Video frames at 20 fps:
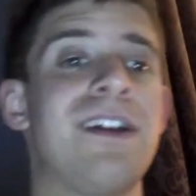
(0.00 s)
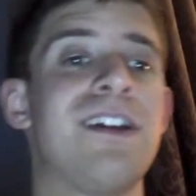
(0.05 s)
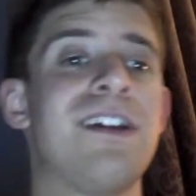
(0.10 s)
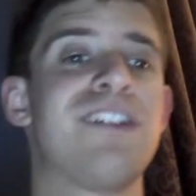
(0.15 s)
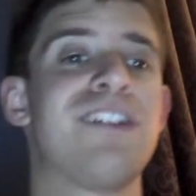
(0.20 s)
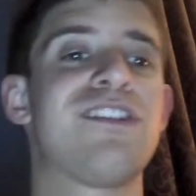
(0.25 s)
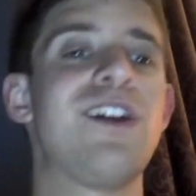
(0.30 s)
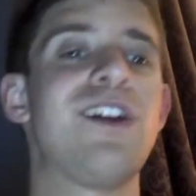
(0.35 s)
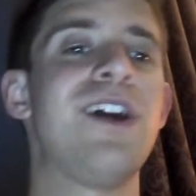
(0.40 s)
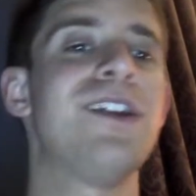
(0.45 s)

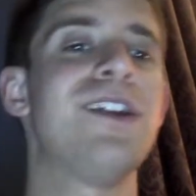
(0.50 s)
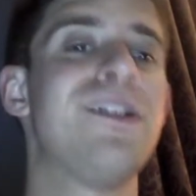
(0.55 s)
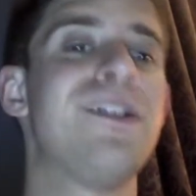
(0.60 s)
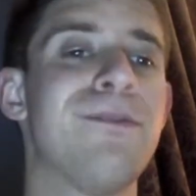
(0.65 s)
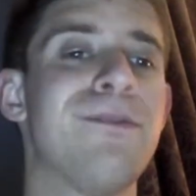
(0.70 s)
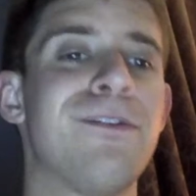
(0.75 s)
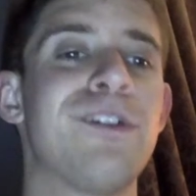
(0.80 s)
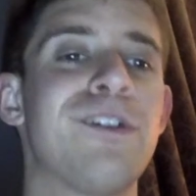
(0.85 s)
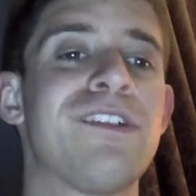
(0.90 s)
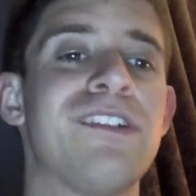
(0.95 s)
Charlotte
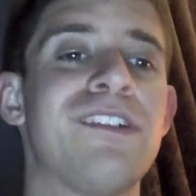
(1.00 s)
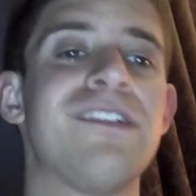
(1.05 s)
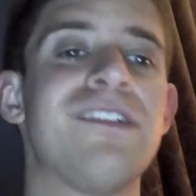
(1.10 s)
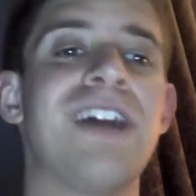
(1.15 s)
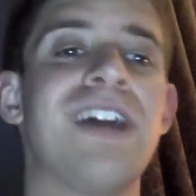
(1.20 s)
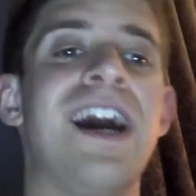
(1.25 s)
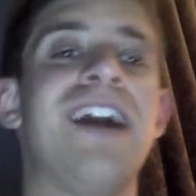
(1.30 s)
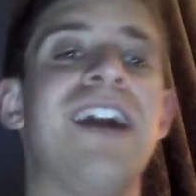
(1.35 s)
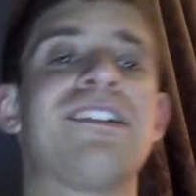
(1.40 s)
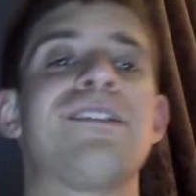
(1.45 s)
versus
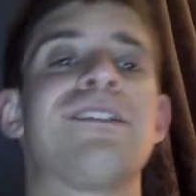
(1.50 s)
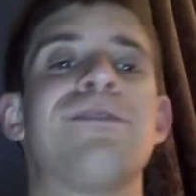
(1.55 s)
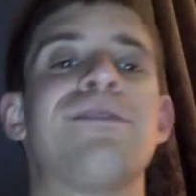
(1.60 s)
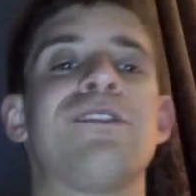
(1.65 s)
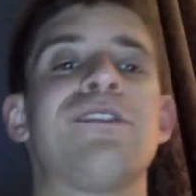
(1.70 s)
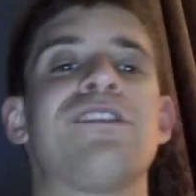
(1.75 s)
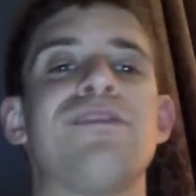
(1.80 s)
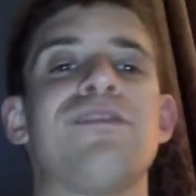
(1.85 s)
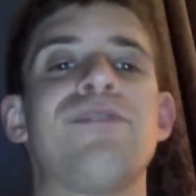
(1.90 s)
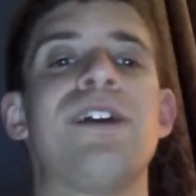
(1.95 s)
Asuka
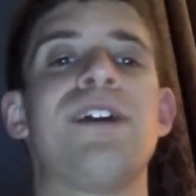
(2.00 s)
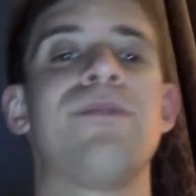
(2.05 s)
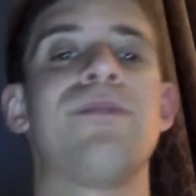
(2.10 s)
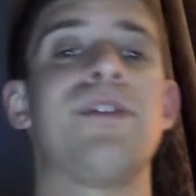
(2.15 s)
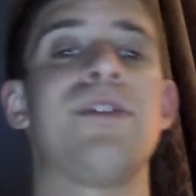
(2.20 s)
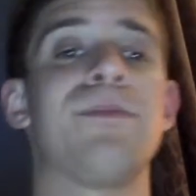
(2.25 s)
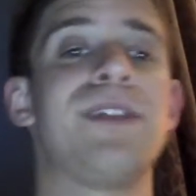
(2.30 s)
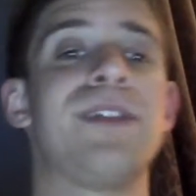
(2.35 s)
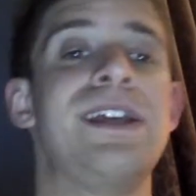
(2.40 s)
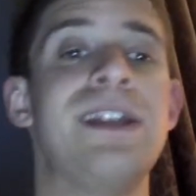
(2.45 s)
versus Rhea
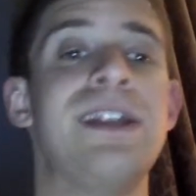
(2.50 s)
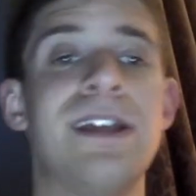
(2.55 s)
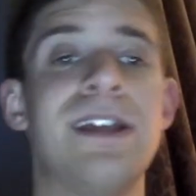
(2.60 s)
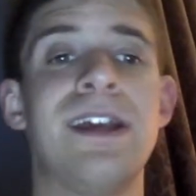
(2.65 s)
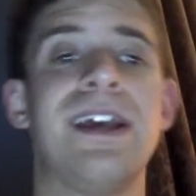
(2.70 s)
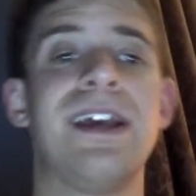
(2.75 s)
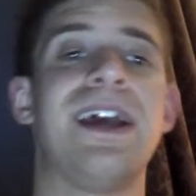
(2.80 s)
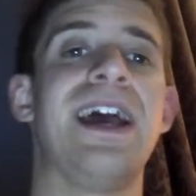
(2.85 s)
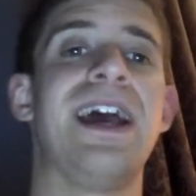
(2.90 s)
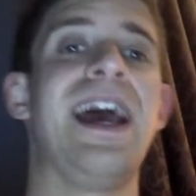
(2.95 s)
Ripley
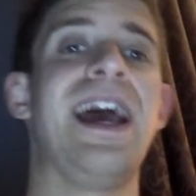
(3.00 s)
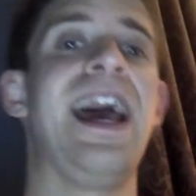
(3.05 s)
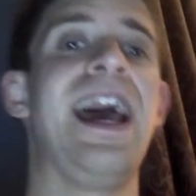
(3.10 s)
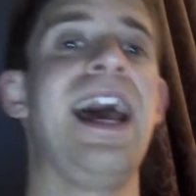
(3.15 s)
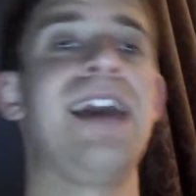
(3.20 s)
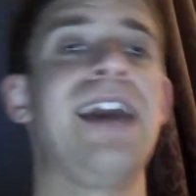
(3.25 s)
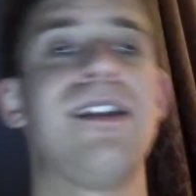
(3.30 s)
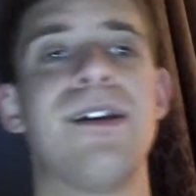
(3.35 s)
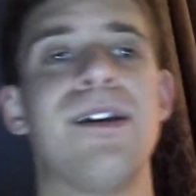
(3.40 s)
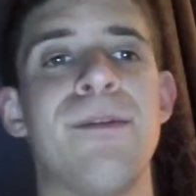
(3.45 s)

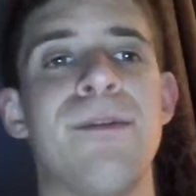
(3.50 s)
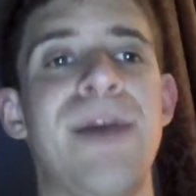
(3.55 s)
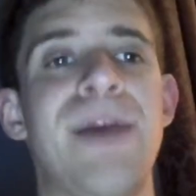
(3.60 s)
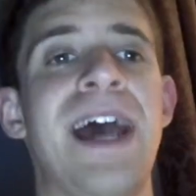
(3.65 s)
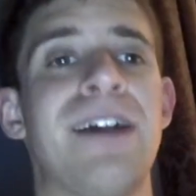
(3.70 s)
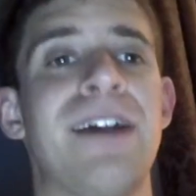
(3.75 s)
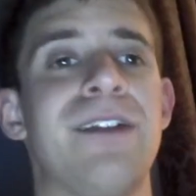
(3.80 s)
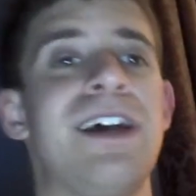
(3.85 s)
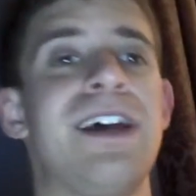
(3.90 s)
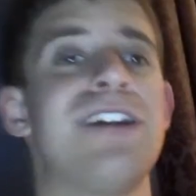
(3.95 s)
at
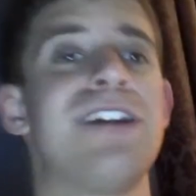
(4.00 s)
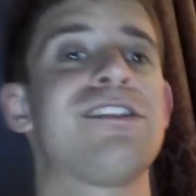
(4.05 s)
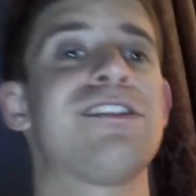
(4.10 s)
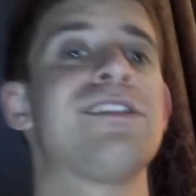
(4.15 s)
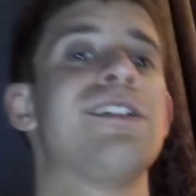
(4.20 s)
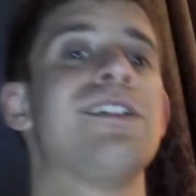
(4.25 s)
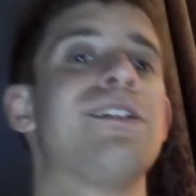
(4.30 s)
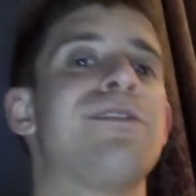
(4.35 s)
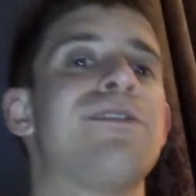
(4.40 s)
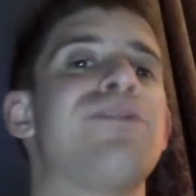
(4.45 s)
Backlash
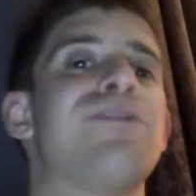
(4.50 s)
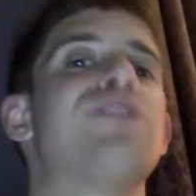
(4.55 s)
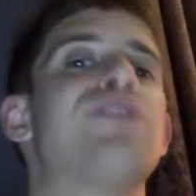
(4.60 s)
for the